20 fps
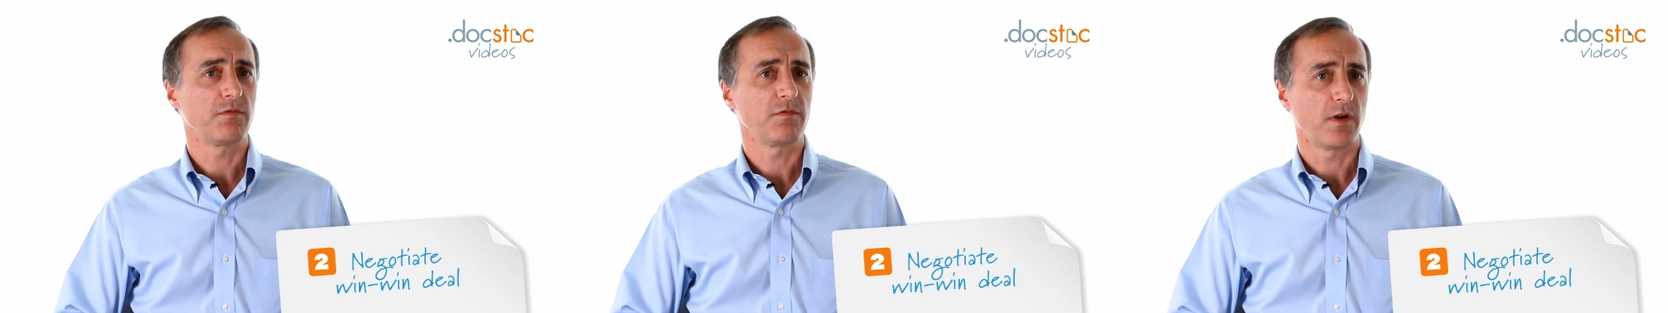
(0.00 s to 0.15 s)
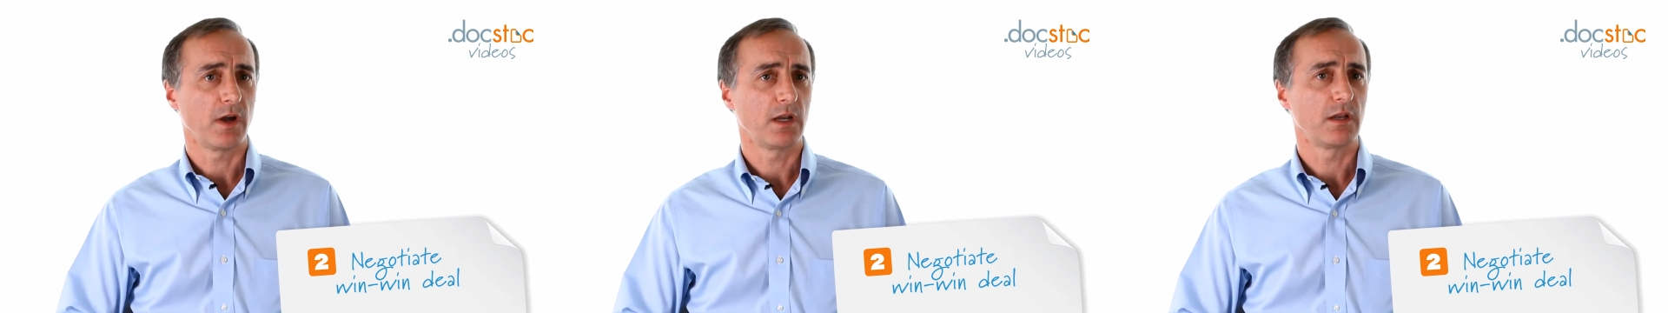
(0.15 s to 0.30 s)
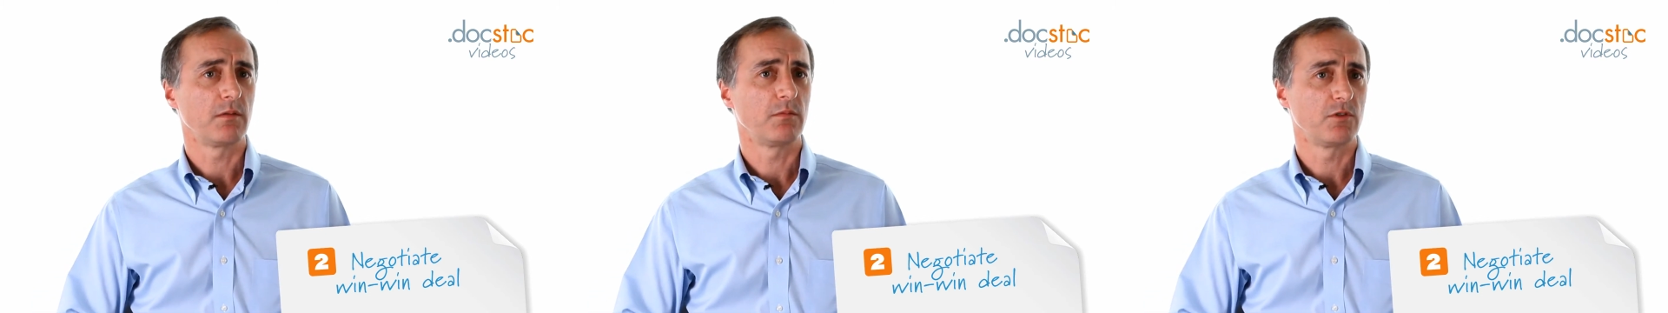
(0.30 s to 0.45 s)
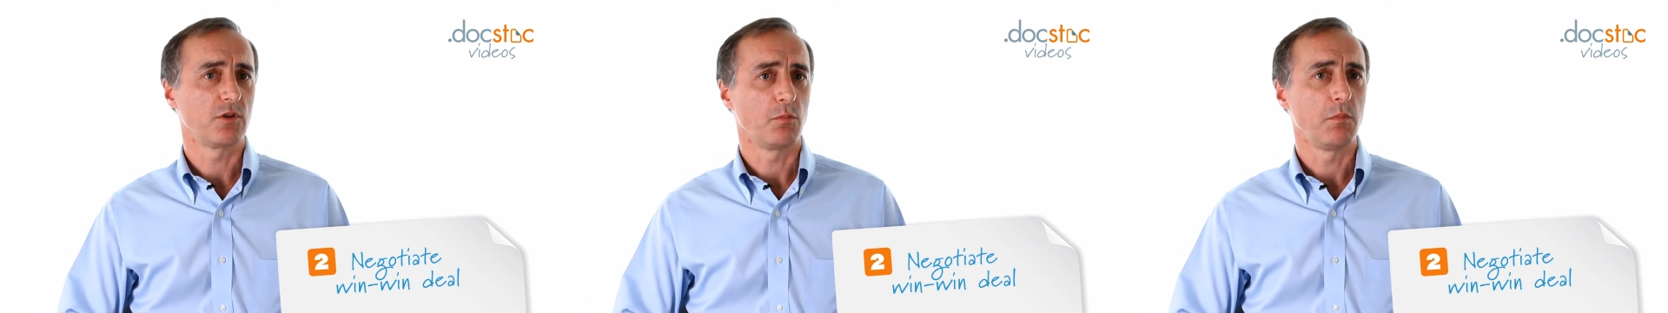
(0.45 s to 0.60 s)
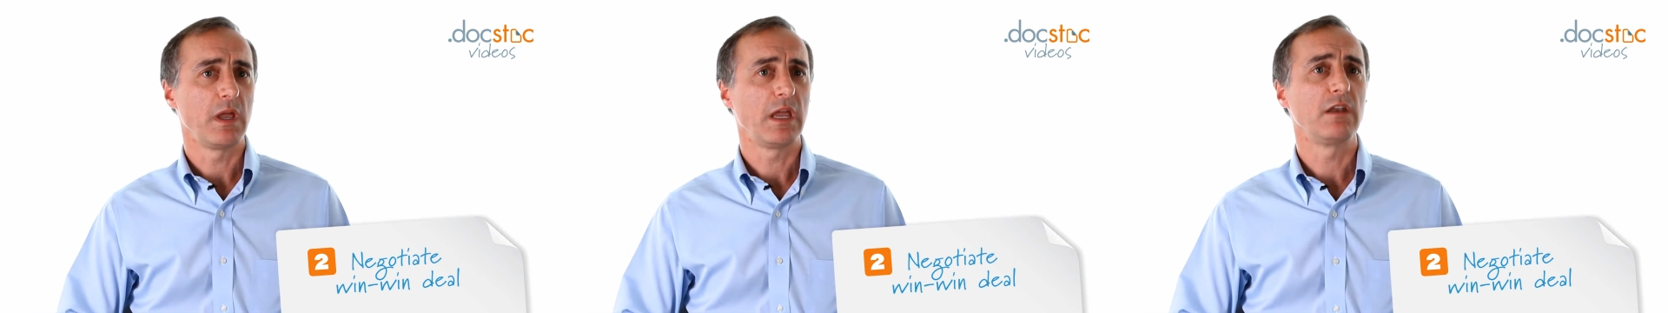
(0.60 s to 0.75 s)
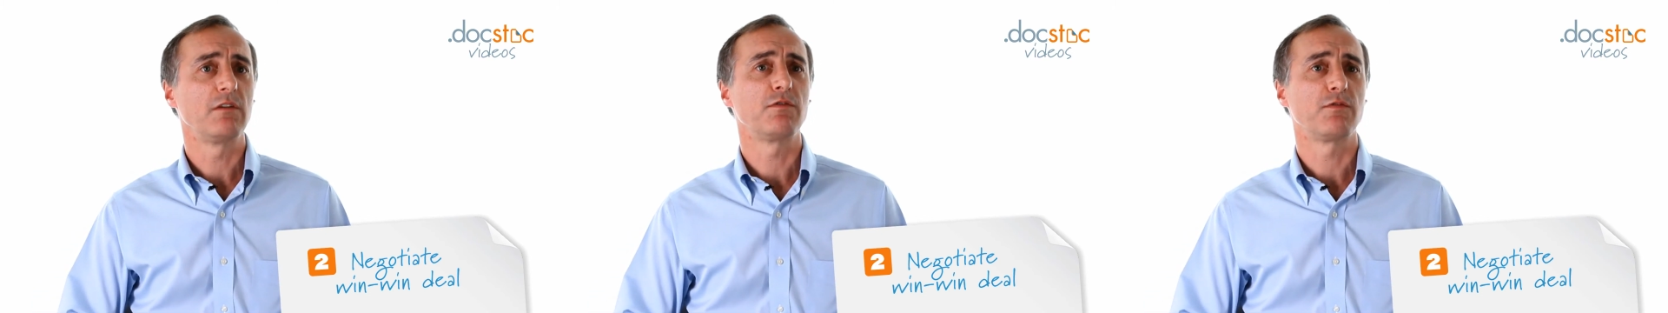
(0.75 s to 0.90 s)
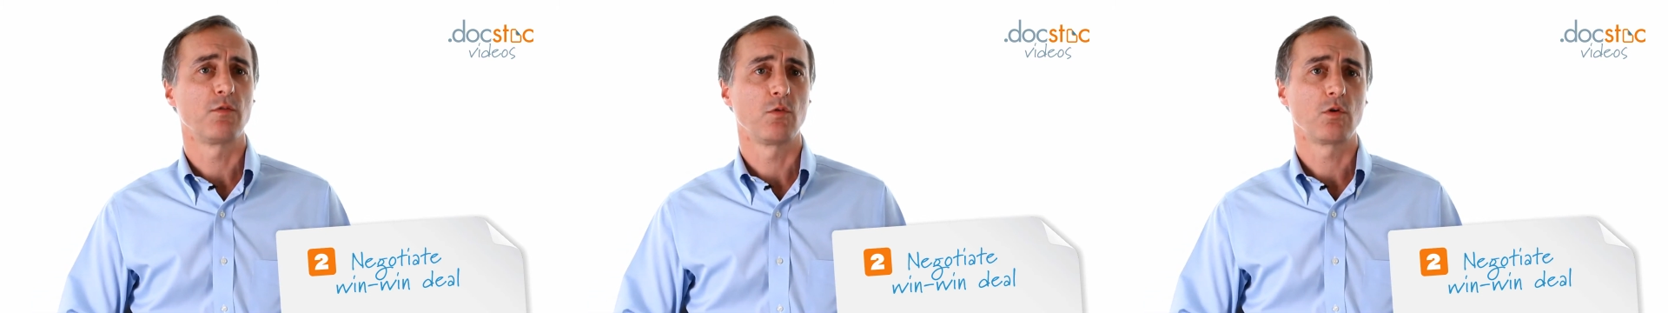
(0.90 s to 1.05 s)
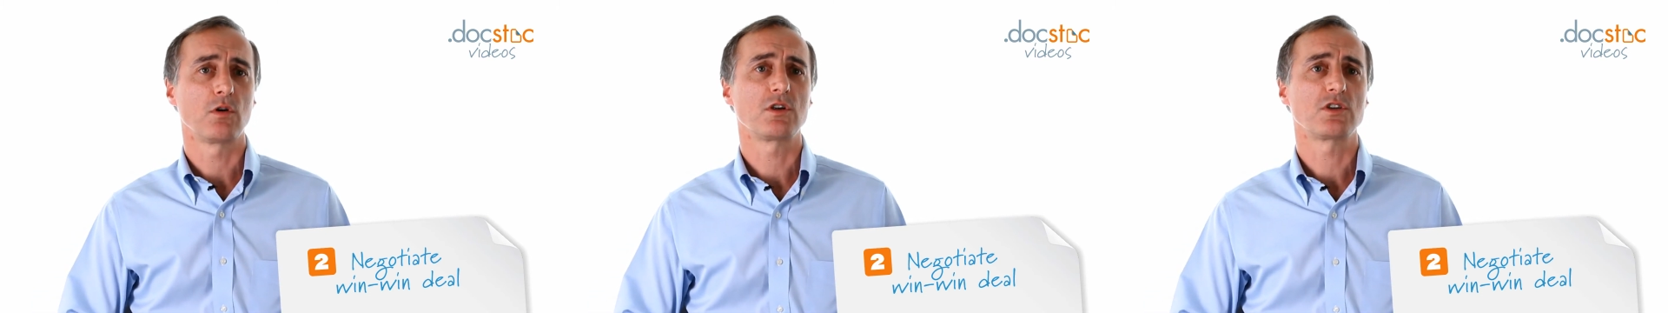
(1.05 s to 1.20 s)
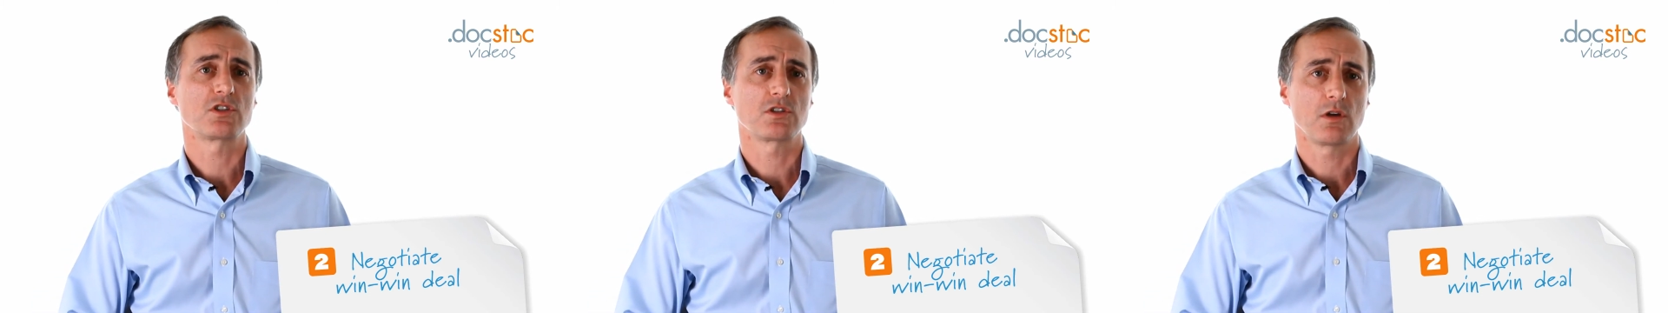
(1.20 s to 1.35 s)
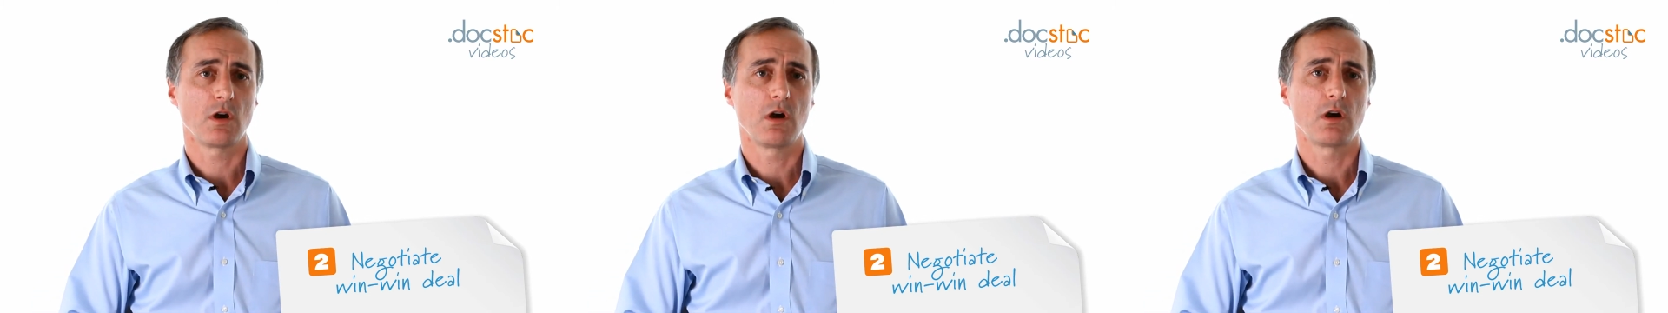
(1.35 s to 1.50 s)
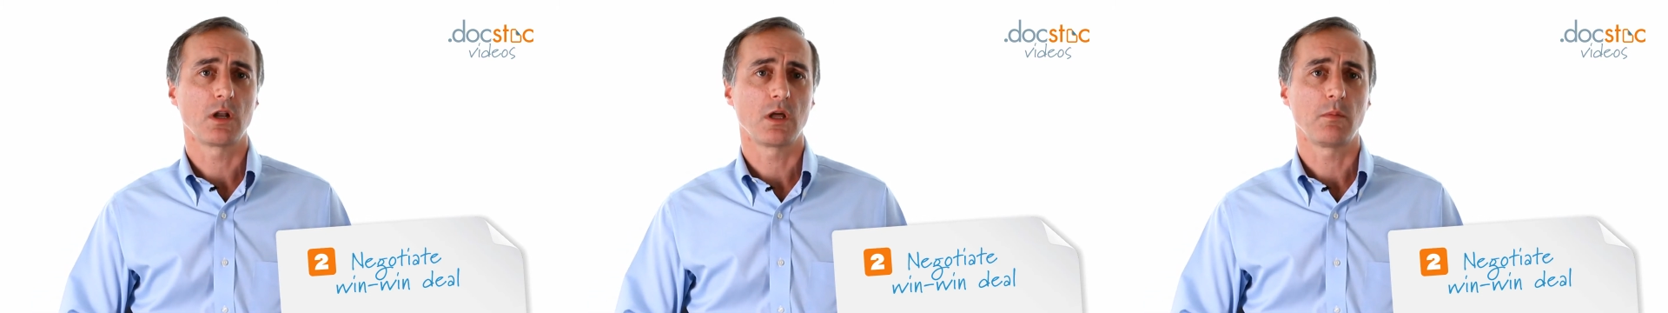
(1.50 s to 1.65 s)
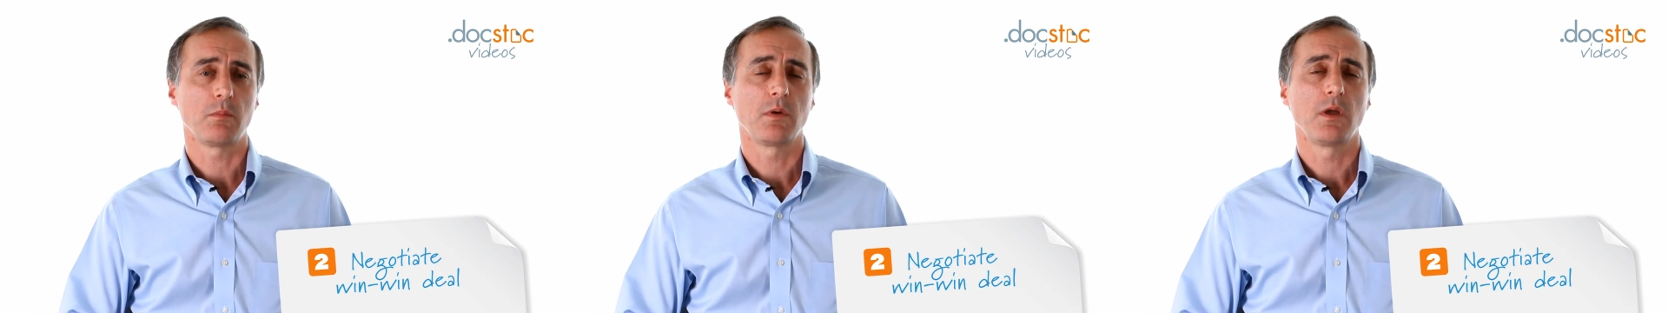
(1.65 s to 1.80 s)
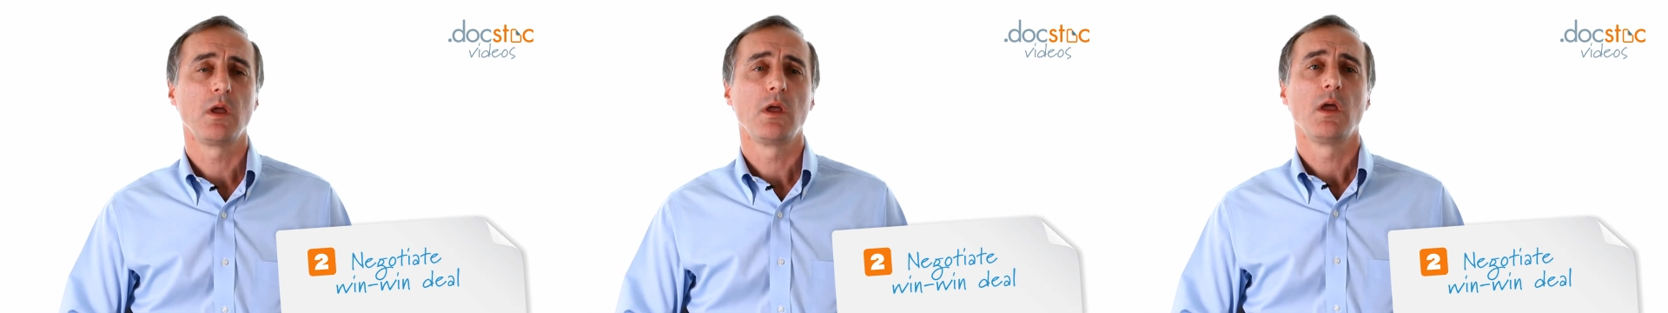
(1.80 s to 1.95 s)
find a domain for a
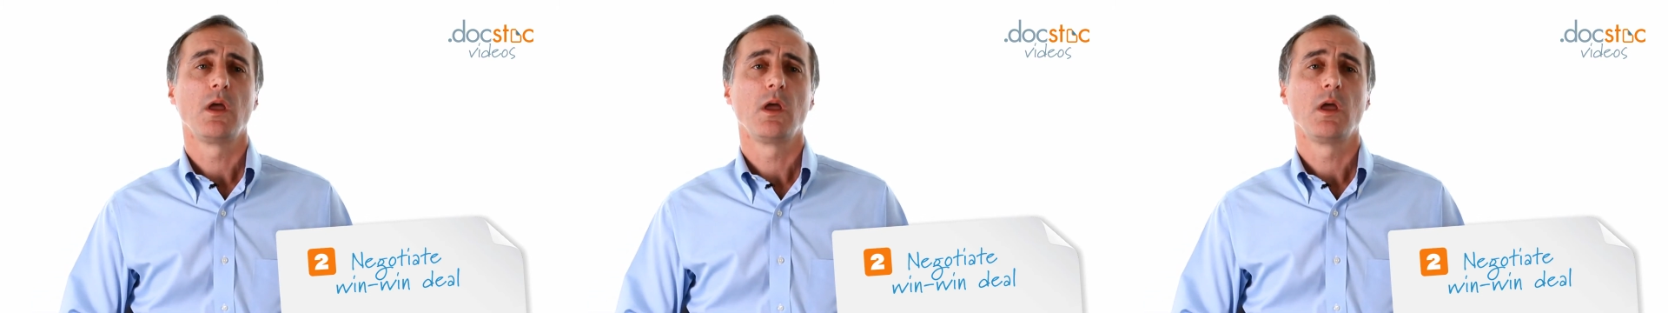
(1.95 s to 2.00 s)
startup